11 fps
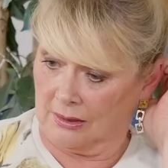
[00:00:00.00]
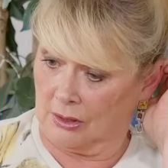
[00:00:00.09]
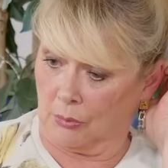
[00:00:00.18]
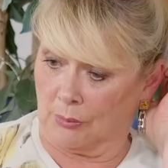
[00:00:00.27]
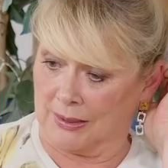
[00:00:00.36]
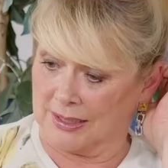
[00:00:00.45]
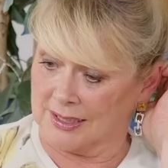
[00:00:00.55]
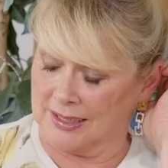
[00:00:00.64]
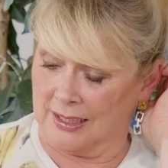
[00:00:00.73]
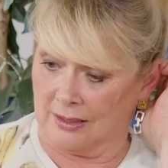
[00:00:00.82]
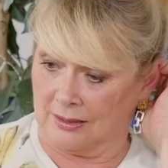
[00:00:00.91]
that we went to
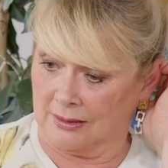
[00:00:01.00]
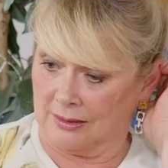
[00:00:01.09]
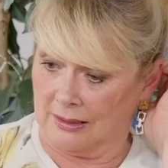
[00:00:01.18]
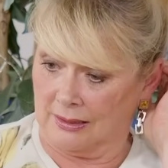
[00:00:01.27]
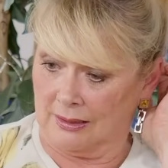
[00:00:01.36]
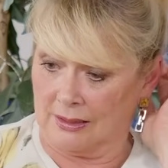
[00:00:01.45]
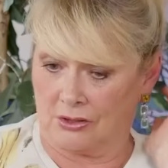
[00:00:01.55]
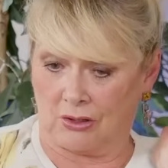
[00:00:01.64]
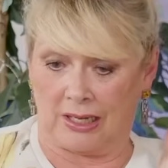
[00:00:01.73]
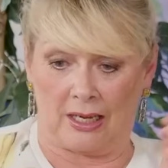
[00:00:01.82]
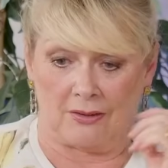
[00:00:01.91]
see her
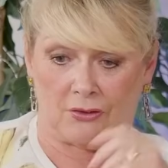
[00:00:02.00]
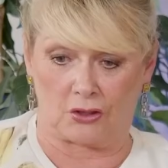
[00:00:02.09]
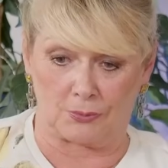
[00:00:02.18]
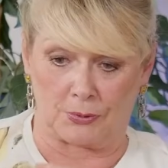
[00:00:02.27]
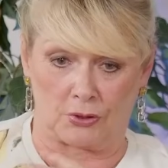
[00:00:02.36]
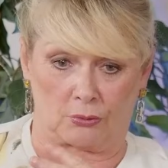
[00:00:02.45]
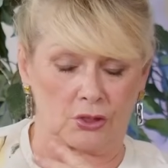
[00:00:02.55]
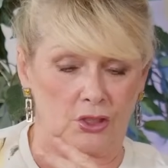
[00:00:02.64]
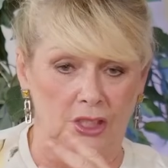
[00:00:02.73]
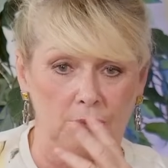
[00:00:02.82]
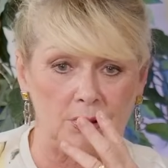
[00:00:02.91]
straight out of hospital. And
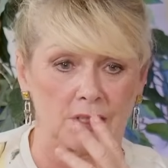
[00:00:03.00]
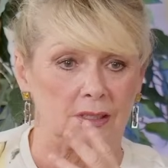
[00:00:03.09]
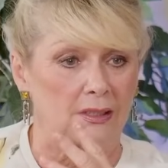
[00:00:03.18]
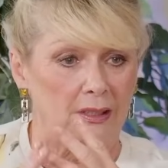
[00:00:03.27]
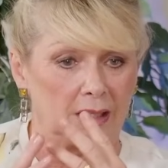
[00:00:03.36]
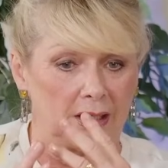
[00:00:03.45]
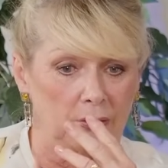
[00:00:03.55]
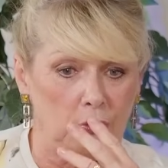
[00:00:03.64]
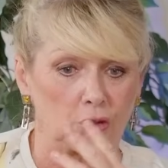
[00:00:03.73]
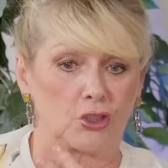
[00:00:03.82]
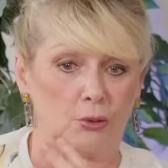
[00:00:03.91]
she was,
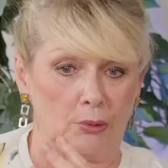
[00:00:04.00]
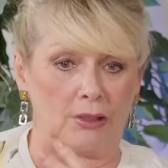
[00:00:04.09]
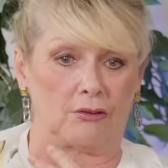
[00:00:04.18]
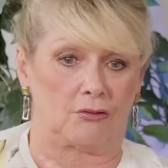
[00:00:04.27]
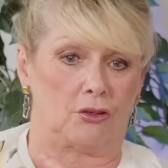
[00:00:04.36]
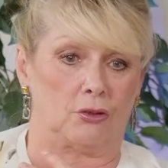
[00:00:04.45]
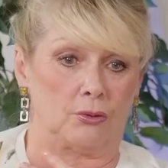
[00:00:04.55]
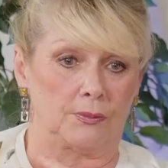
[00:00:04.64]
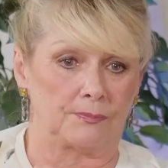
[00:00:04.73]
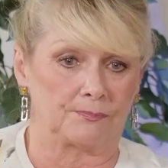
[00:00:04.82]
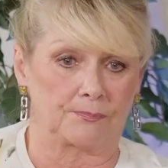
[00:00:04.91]
what she went through
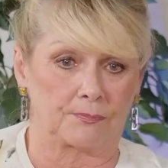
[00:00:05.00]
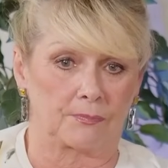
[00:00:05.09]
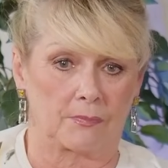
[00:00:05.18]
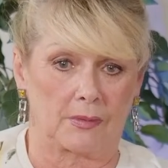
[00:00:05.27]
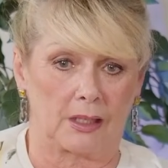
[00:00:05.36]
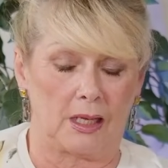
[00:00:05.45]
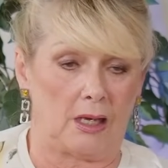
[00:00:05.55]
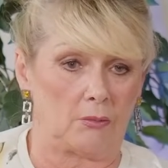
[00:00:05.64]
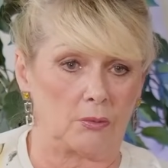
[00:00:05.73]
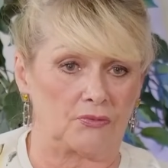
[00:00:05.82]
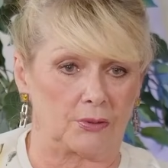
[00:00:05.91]

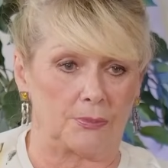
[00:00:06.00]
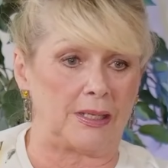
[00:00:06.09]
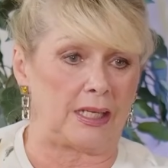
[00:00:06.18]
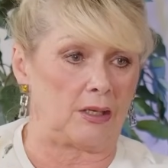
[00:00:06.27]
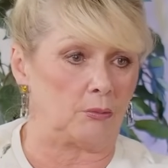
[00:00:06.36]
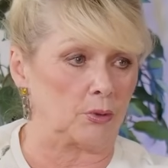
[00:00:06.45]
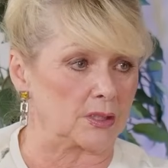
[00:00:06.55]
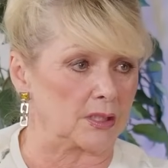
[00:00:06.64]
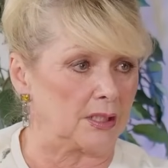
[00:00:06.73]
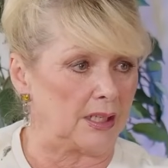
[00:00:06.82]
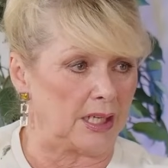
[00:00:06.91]
for me
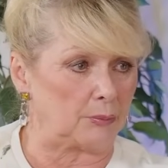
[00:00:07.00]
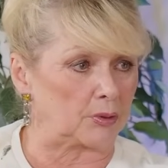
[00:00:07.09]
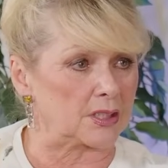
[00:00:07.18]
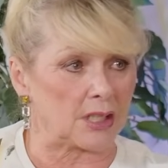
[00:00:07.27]
was it was